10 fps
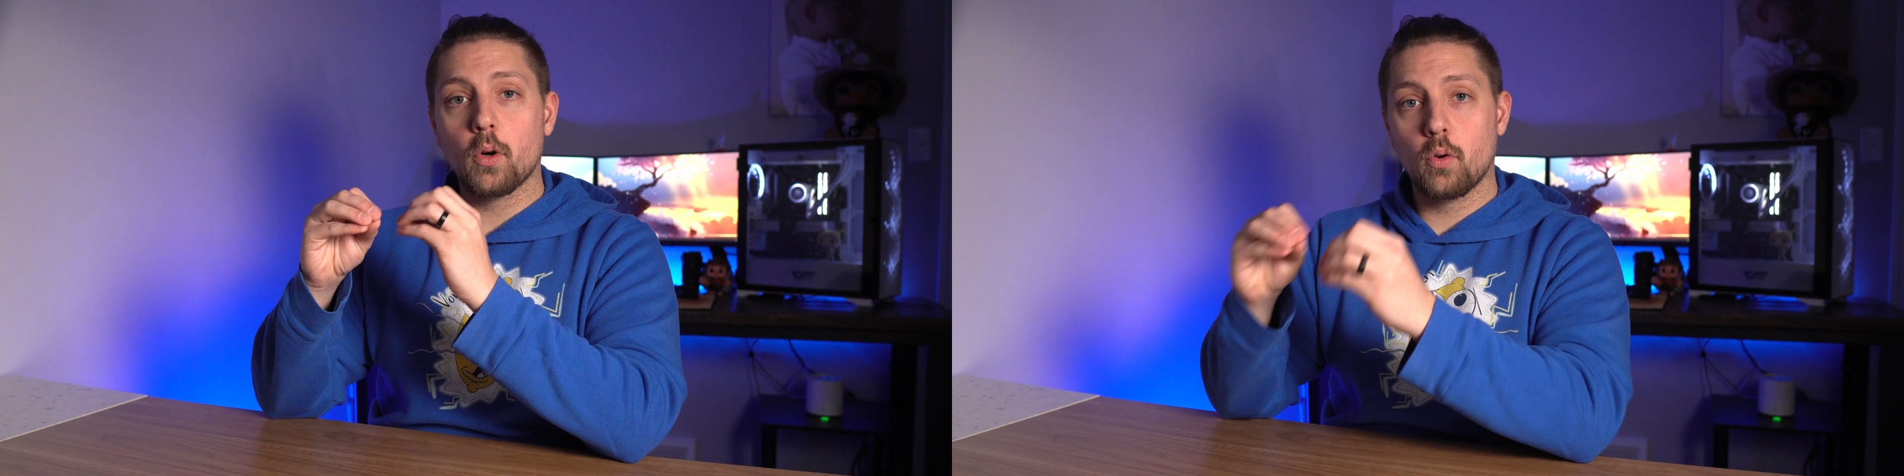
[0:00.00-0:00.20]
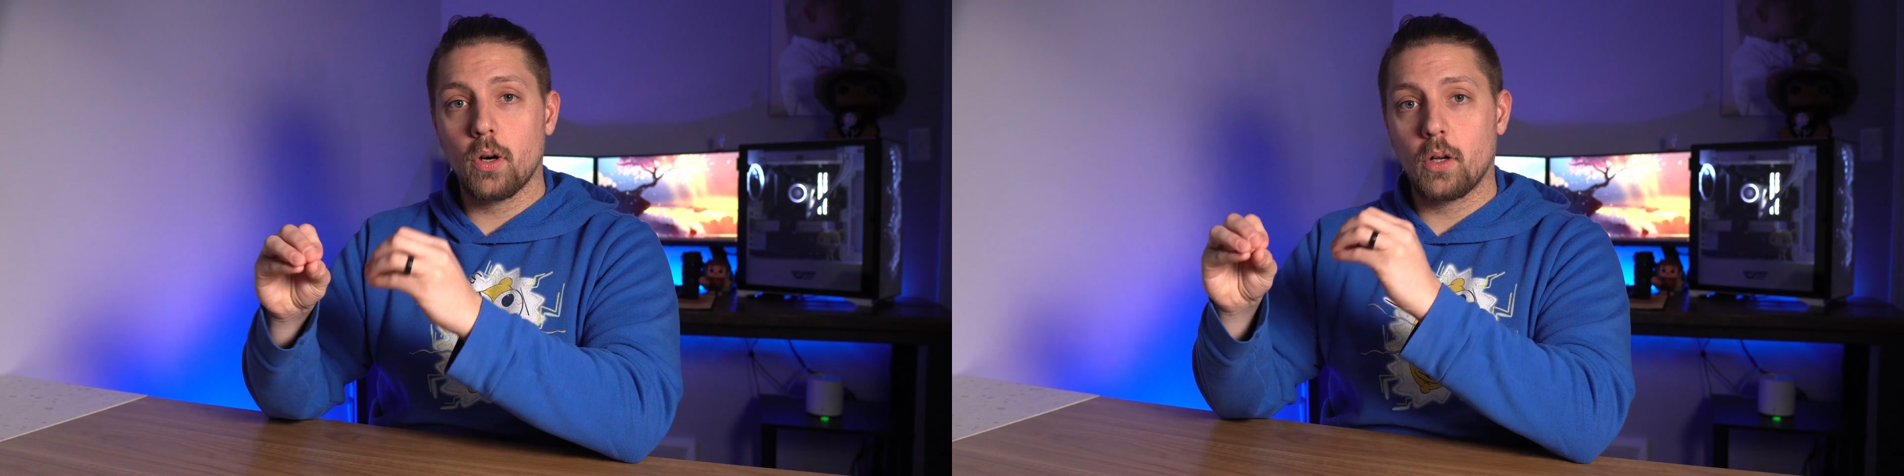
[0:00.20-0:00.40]

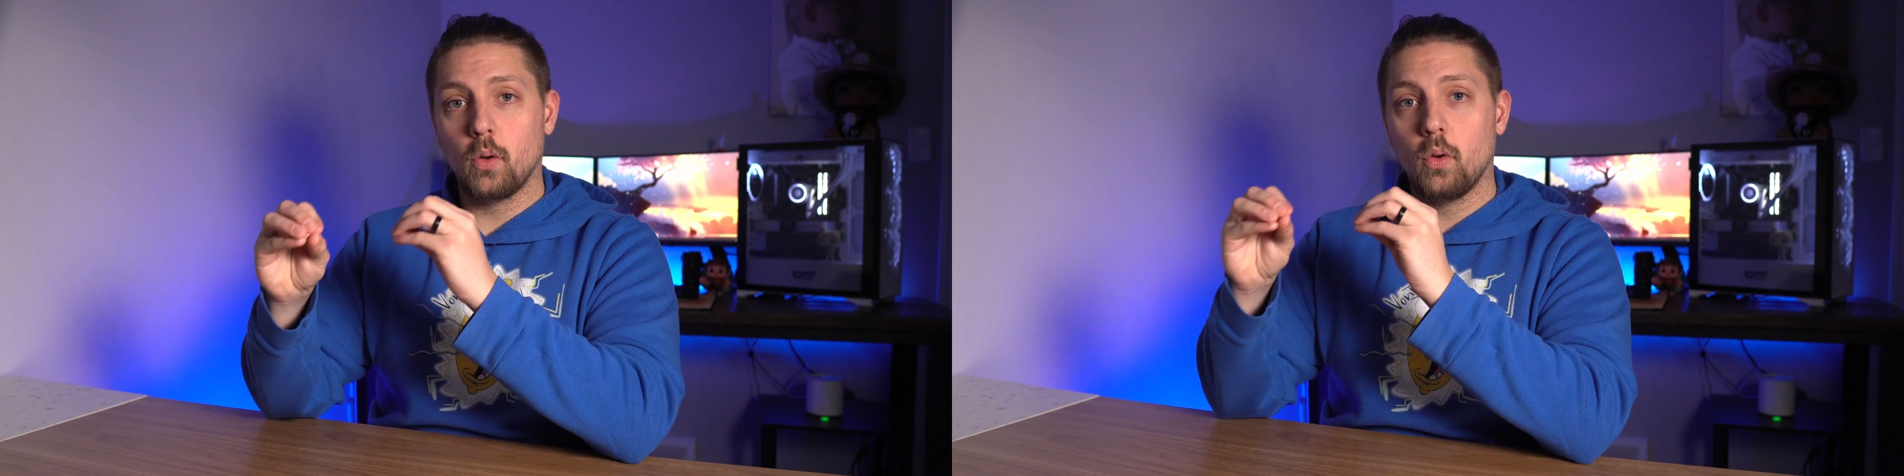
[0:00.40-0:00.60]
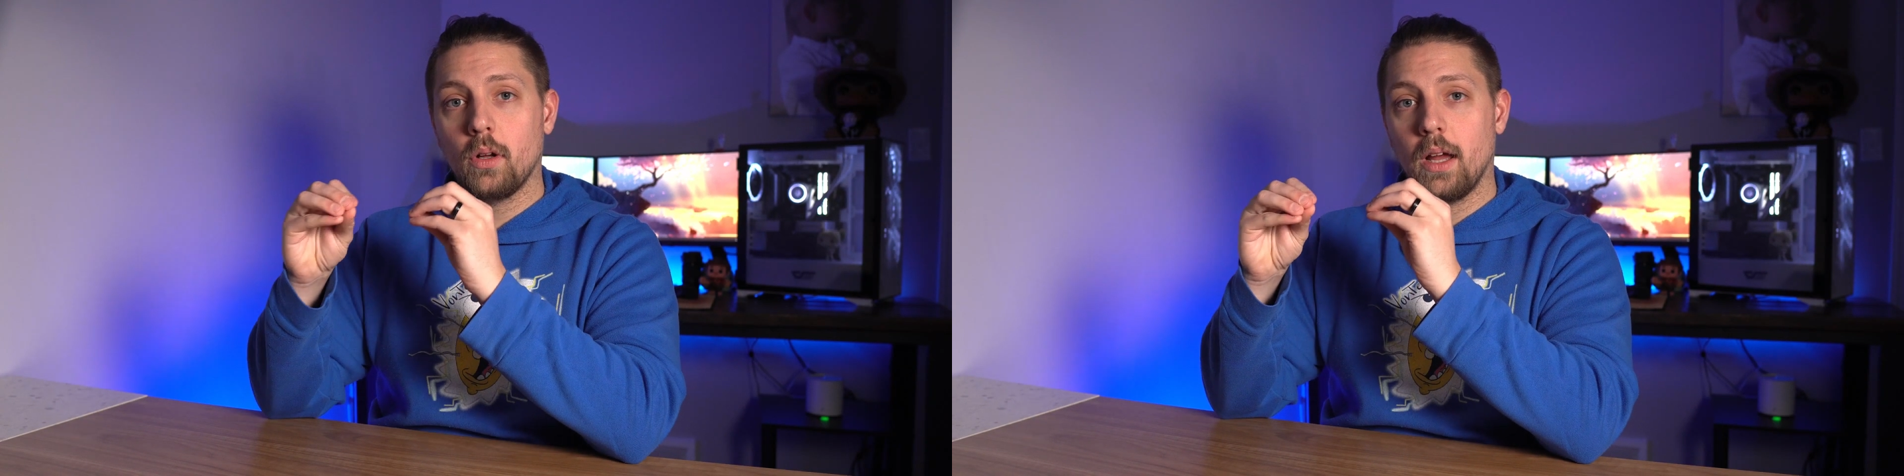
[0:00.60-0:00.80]

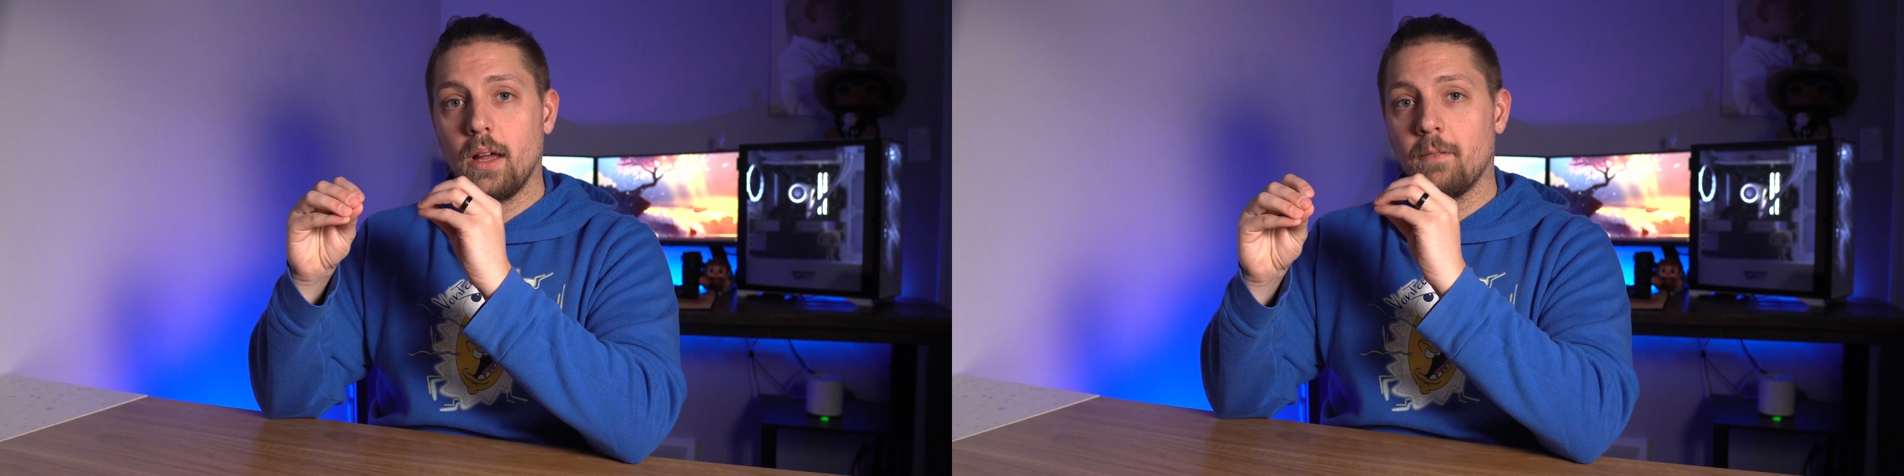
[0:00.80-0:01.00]
critical,